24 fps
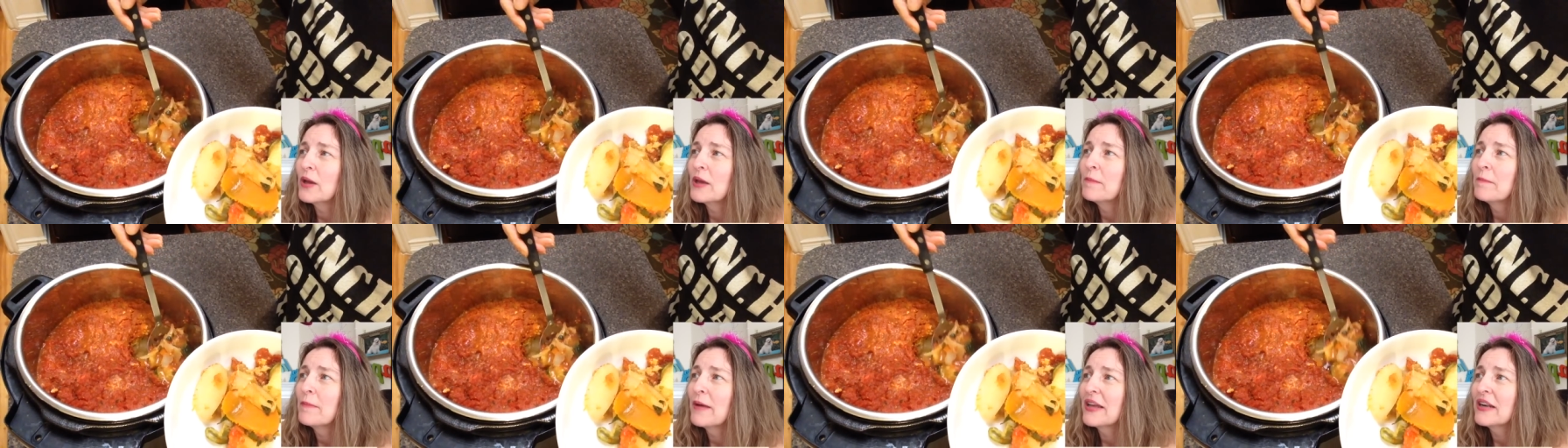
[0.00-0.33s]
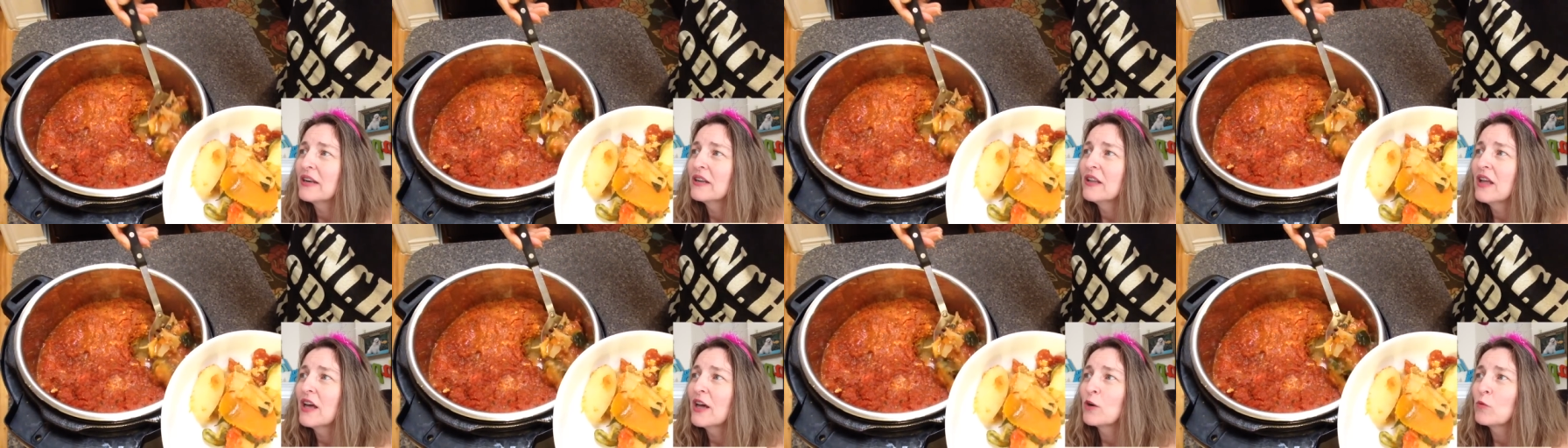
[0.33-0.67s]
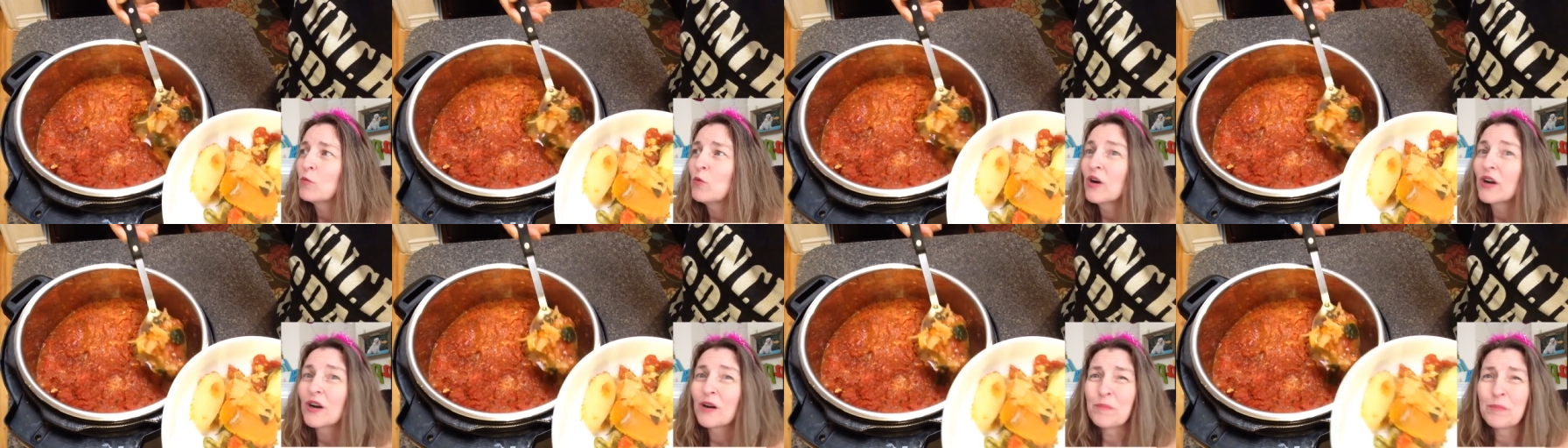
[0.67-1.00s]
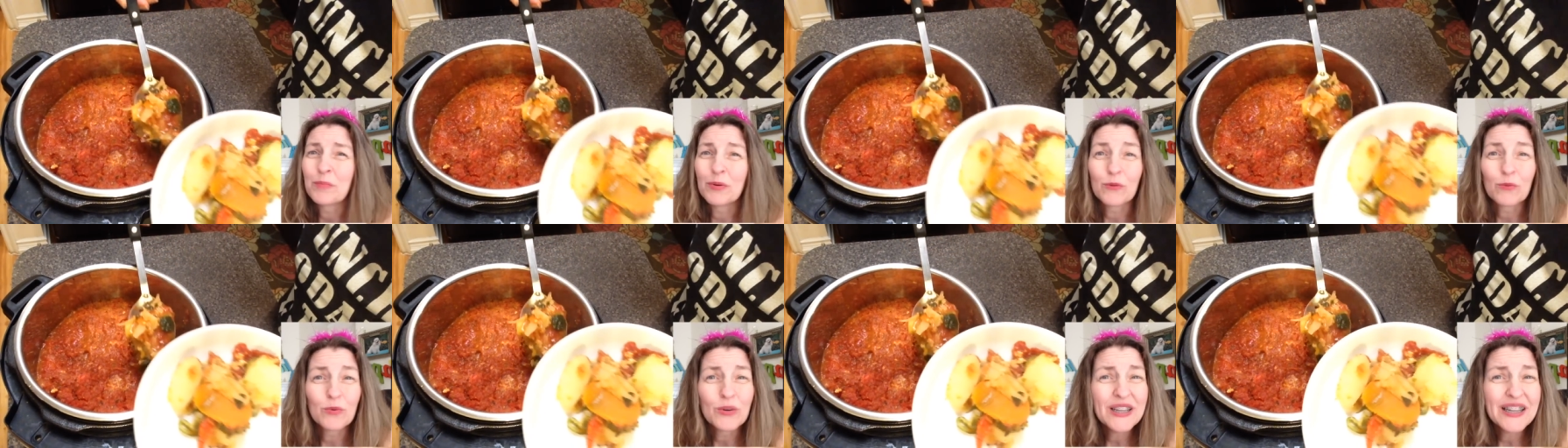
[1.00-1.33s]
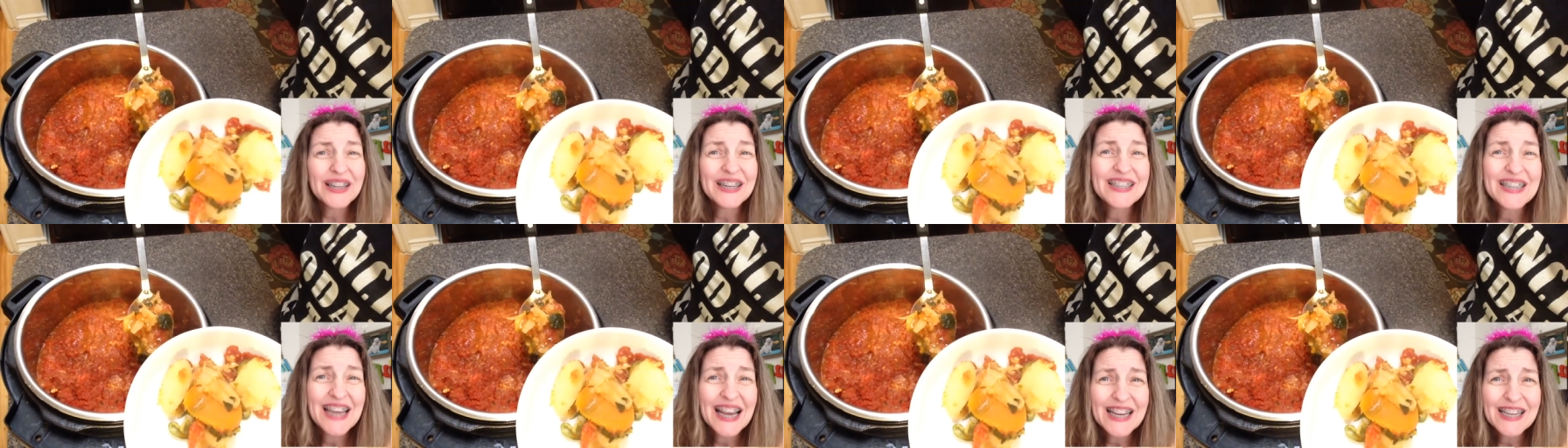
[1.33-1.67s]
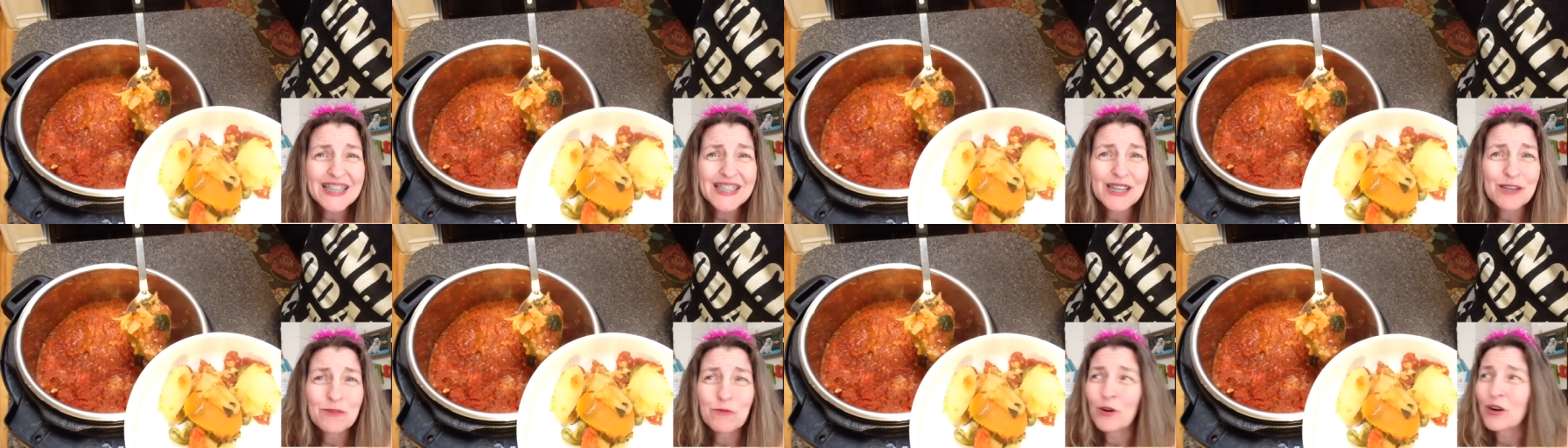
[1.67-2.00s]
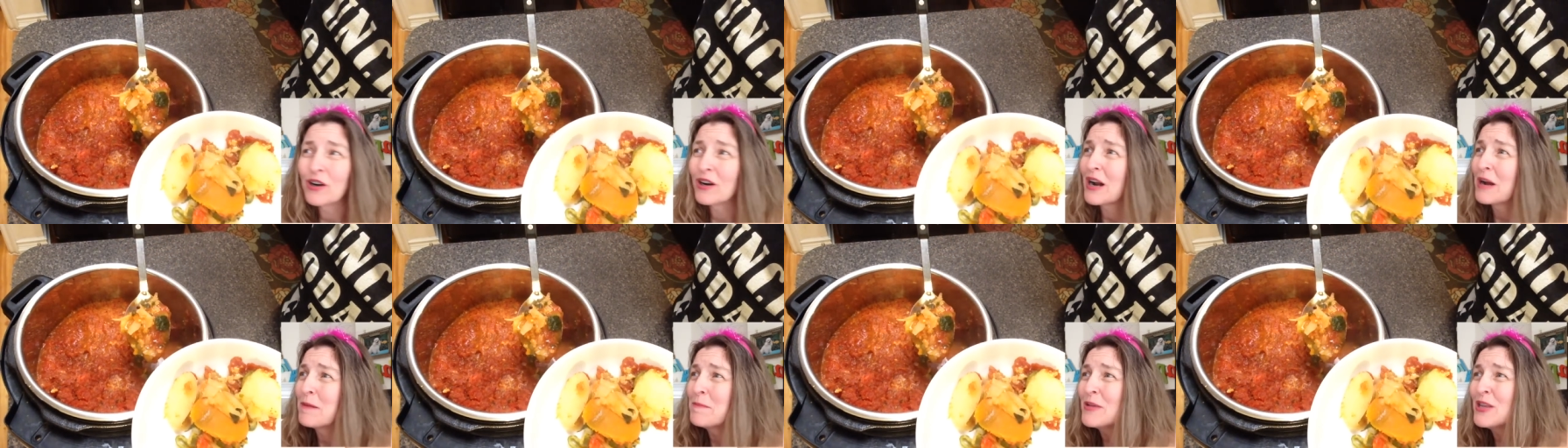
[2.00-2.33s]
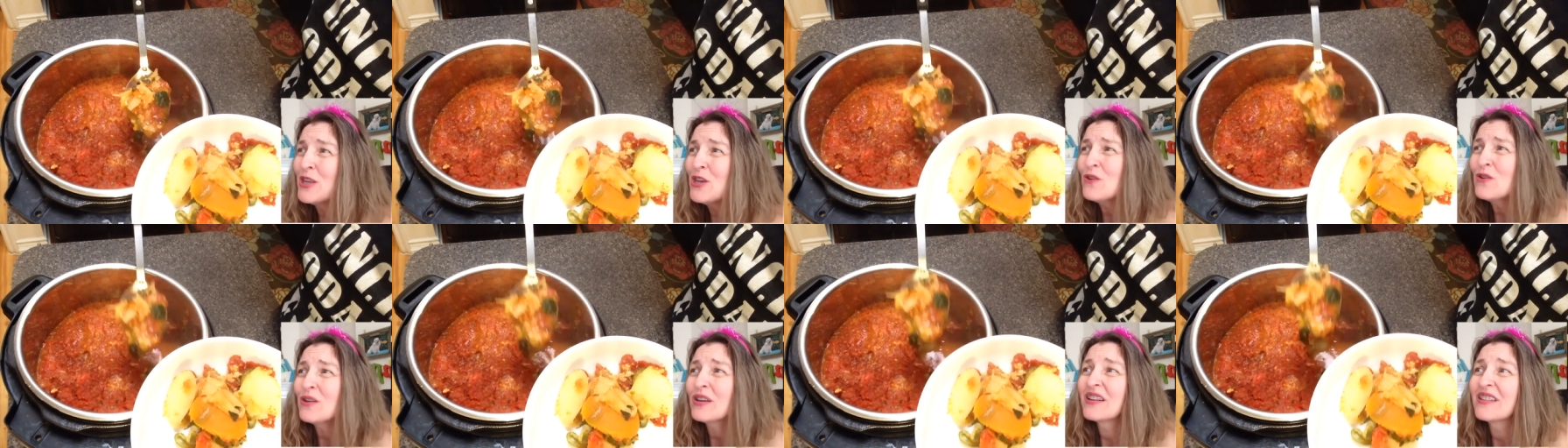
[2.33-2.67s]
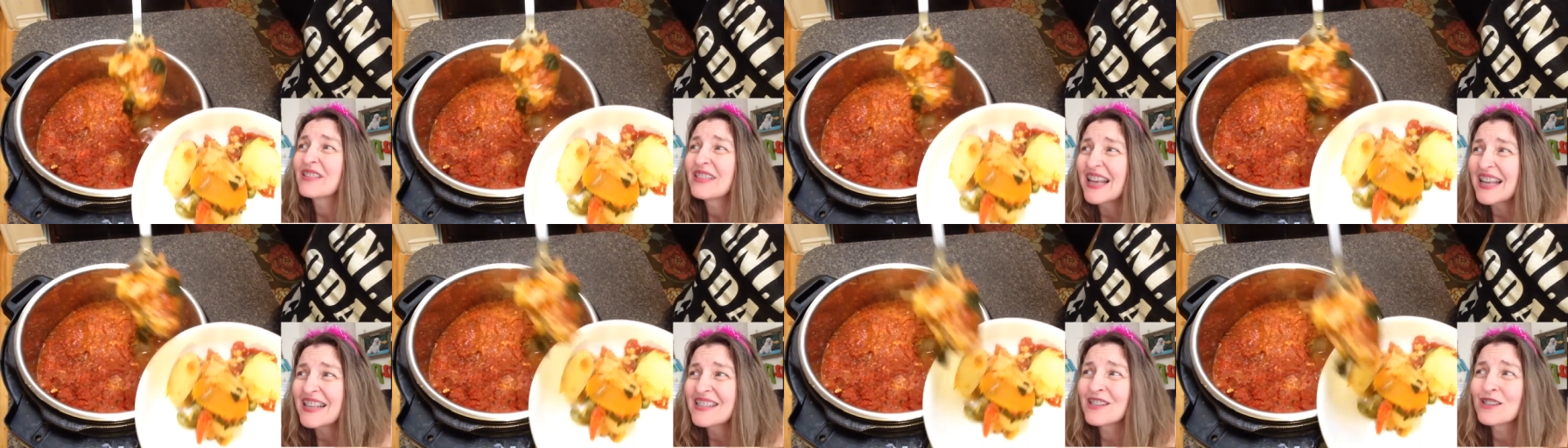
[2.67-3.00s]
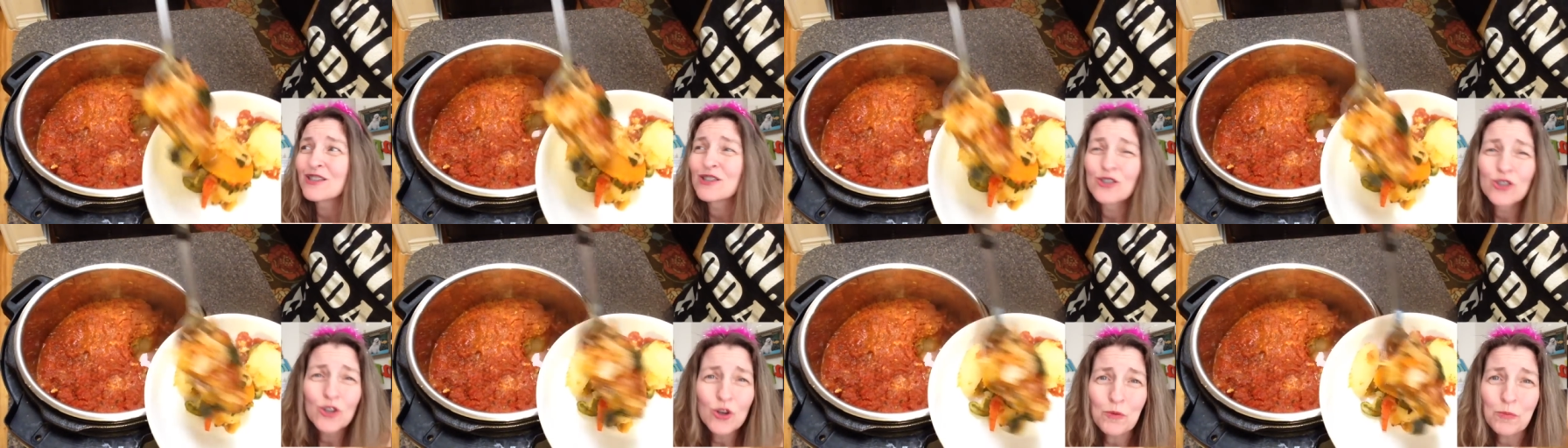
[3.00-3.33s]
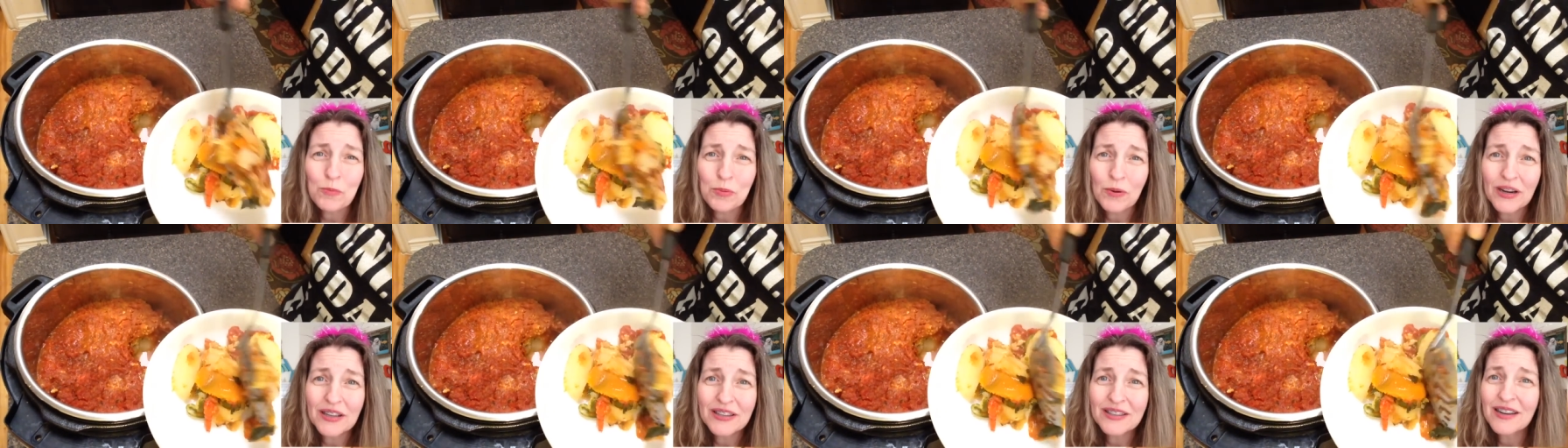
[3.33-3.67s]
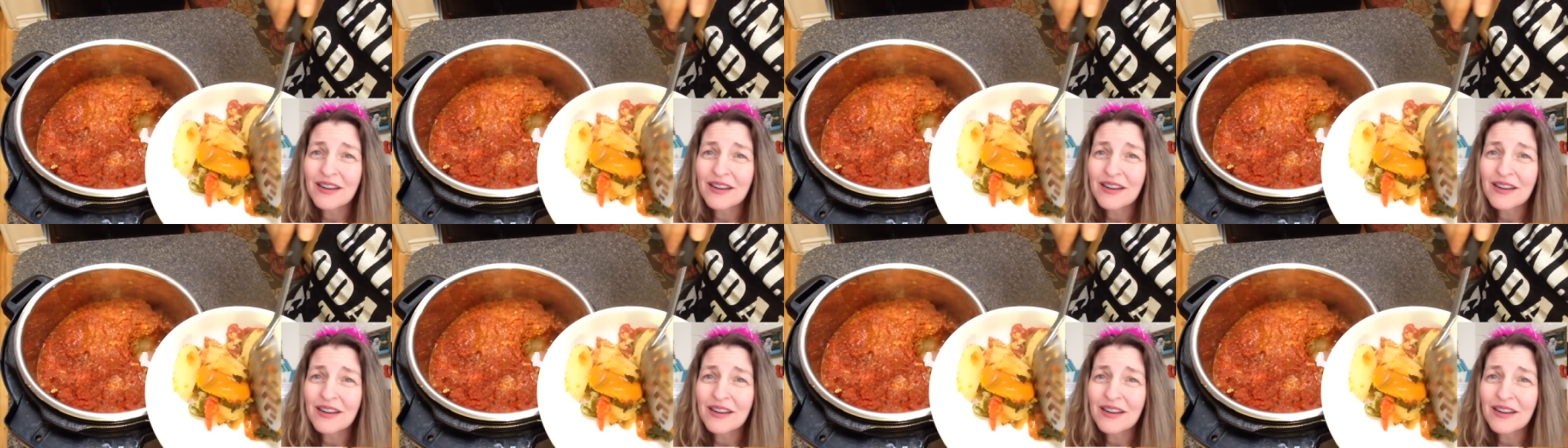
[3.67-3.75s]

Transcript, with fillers: It made a lot of water, but really tasty water. I mean, you could, that's a soup right